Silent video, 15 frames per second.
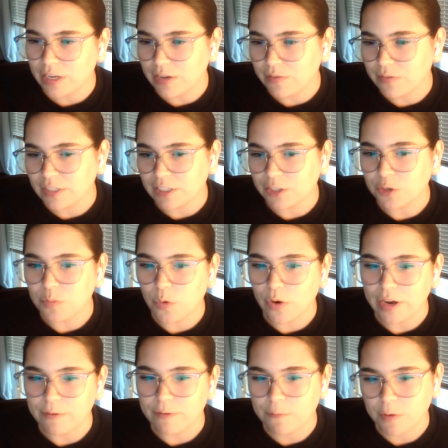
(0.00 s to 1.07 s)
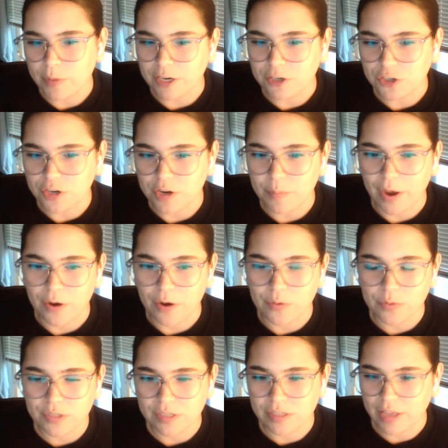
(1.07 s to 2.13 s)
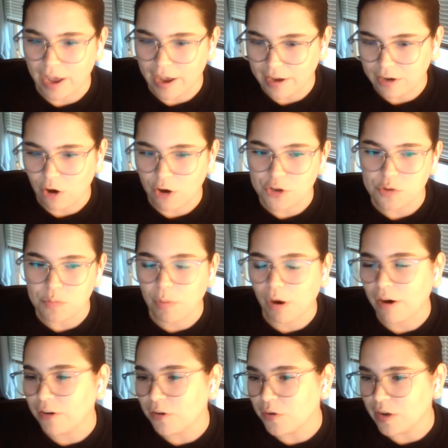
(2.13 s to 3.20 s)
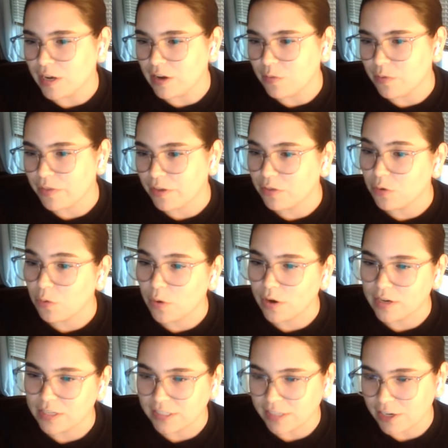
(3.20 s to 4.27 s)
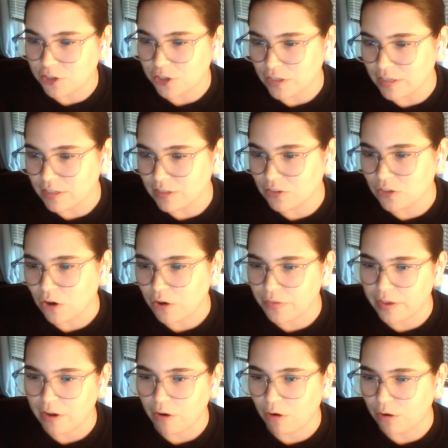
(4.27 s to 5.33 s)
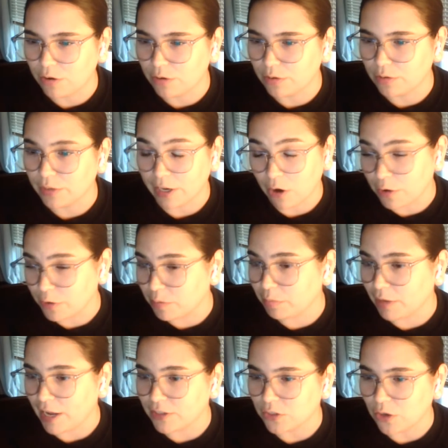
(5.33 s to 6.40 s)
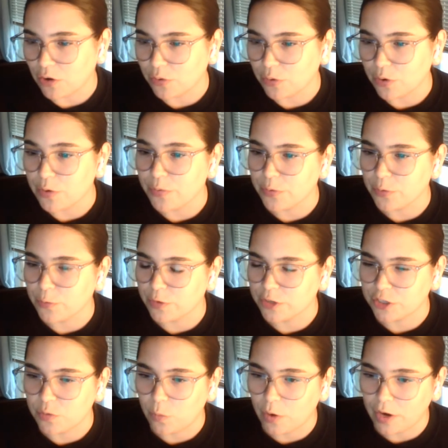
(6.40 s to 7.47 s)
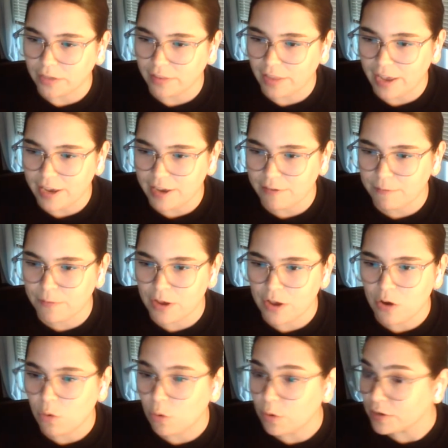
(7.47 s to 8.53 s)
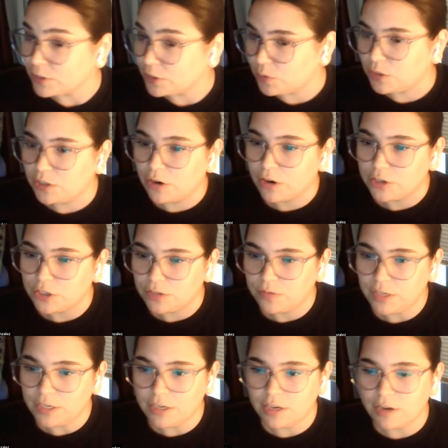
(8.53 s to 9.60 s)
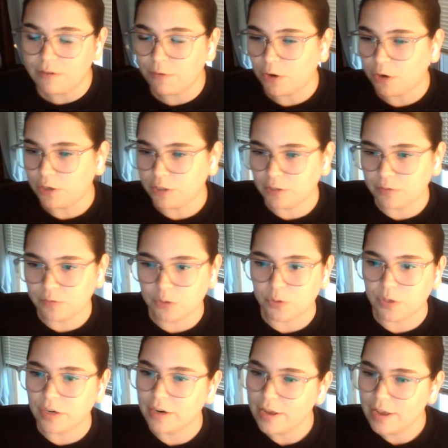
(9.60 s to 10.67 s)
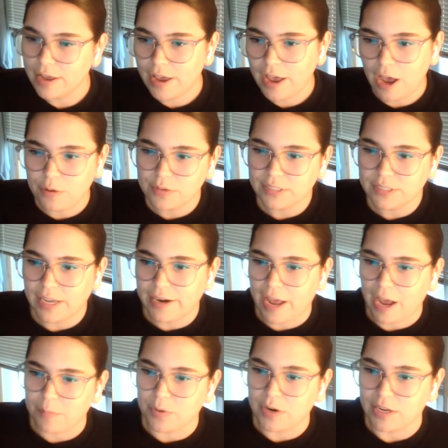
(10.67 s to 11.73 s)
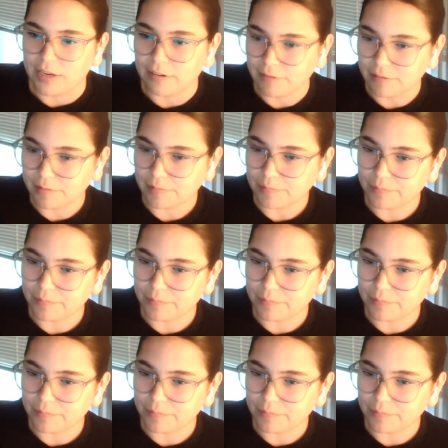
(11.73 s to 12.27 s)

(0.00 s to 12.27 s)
could give us a little more information about that. Are you partnering with other organizations? Are they all like, are the plants all grown through Fish and Wildlife, or is UTRGV involved, or how is that happening?